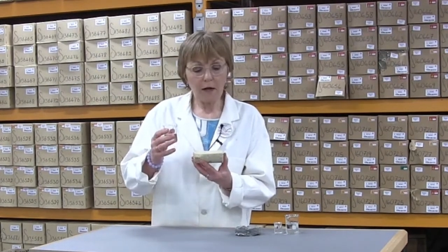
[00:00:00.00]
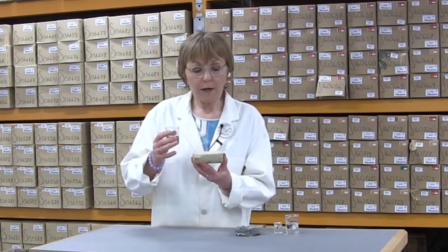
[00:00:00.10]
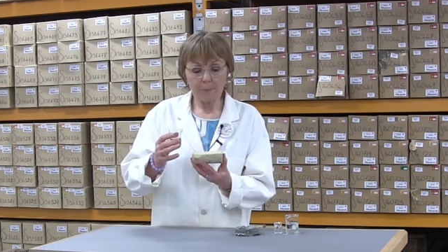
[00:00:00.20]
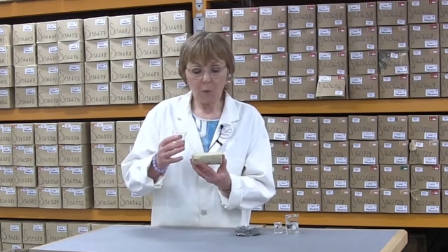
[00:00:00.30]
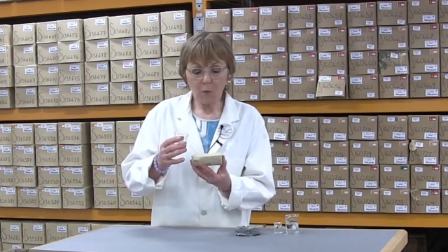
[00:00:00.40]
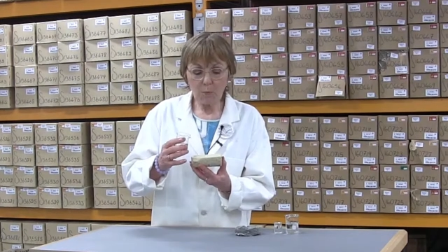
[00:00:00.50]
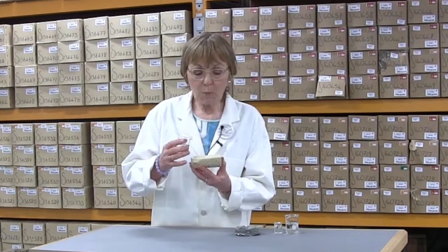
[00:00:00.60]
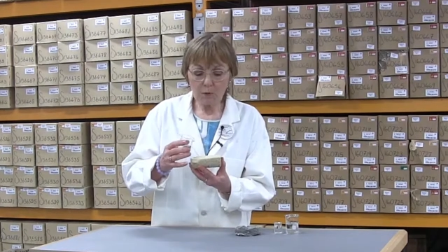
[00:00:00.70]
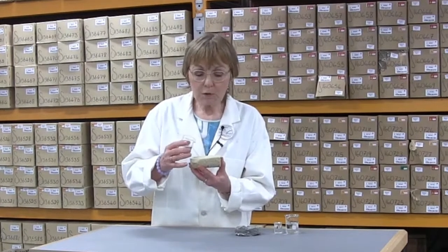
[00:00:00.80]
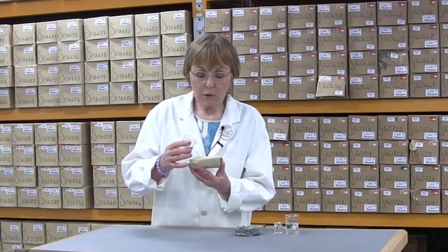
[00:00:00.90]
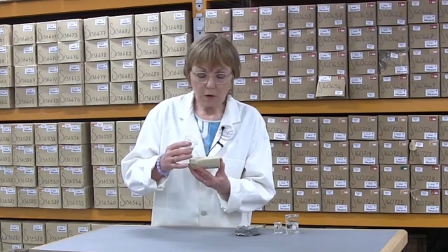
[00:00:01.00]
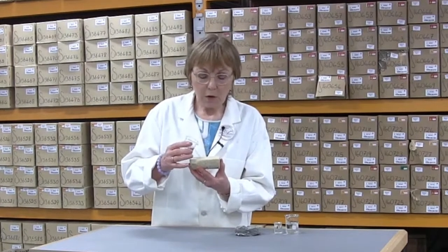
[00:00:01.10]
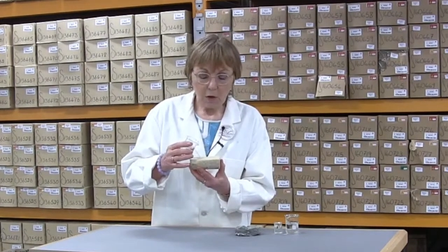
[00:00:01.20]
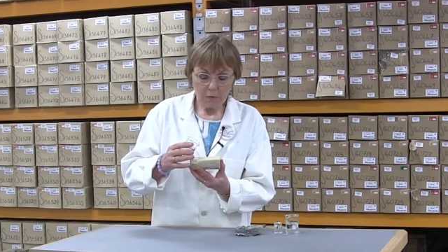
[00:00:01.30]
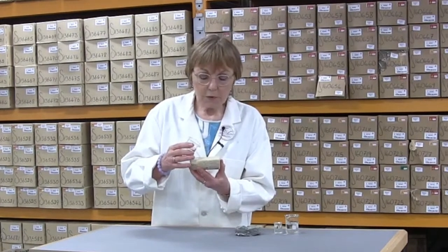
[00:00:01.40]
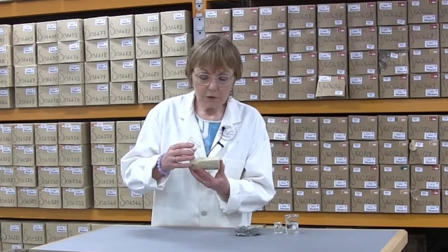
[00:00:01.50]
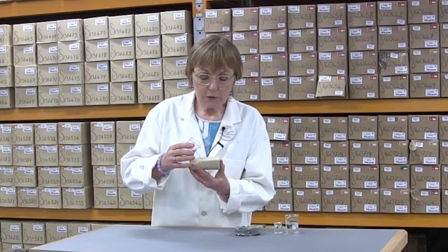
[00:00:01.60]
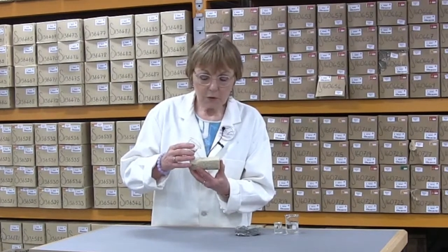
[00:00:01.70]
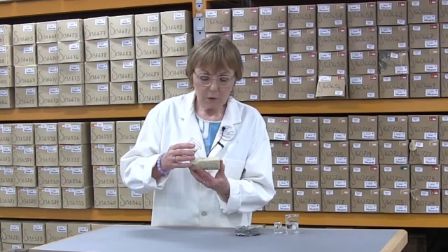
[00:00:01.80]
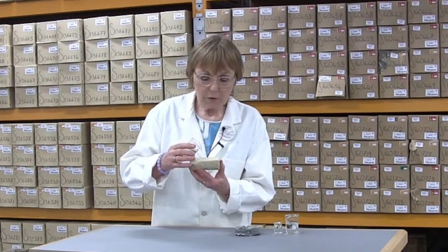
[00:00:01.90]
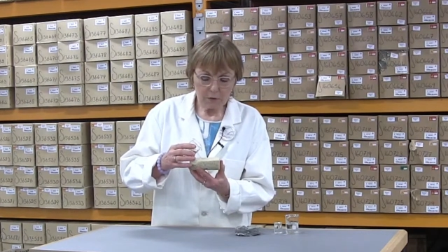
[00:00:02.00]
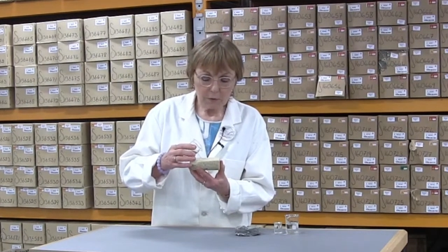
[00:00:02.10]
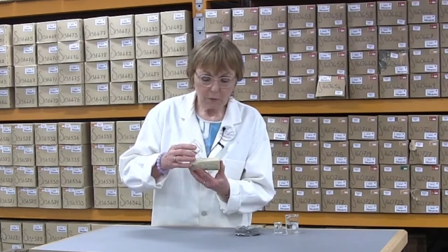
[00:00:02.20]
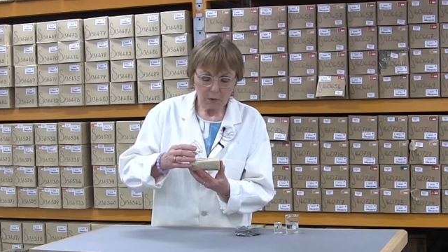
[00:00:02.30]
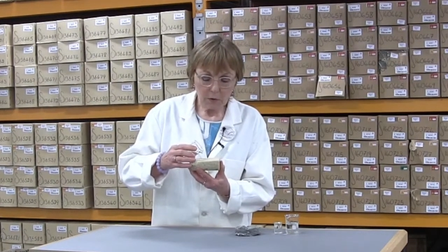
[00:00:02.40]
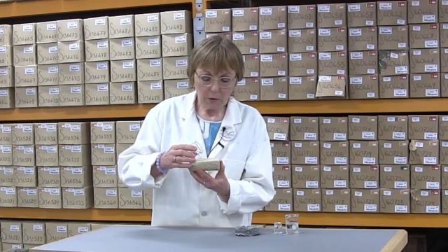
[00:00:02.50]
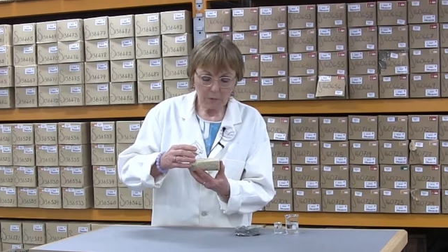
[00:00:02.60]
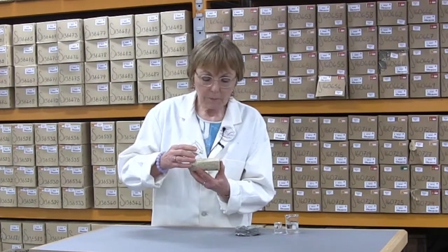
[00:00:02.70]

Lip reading: I pour water onto the surface of the rock.